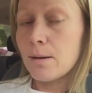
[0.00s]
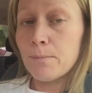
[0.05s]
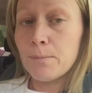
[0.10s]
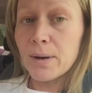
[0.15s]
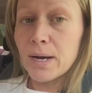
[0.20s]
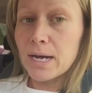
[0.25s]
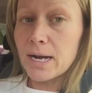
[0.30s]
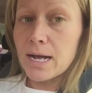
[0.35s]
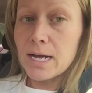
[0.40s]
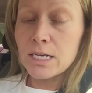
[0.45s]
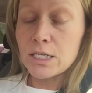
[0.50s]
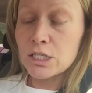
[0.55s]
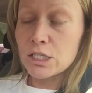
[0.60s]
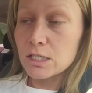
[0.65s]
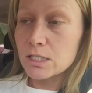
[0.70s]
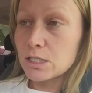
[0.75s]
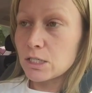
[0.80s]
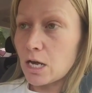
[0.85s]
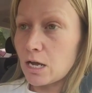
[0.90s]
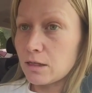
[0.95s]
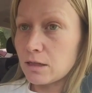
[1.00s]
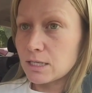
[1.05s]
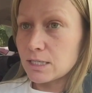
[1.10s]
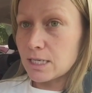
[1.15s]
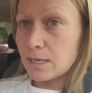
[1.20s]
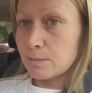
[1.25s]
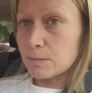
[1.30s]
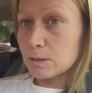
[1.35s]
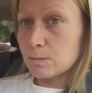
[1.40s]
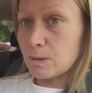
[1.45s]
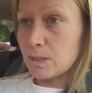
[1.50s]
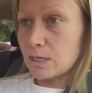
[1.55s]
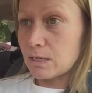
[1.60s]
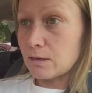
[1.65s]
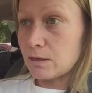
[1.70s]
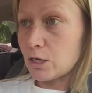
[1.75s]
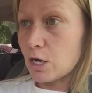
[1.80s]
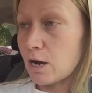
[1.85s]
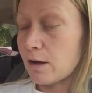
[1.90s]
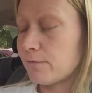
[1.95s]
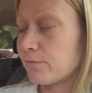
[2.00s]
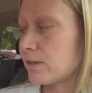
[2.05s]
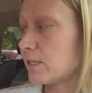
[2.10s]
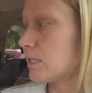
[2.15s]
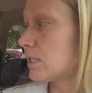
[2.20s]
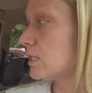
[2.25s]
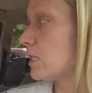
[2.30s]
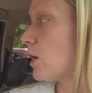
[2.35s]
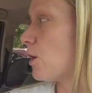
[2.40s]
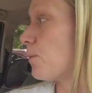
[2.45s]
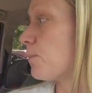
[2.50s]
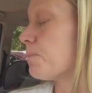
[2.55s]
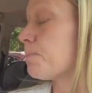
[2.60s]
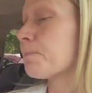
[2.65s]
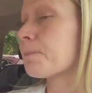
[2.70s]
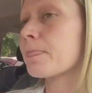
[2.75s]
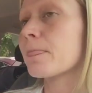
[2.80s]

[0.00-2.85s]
but it's just not the same as being in the office. So,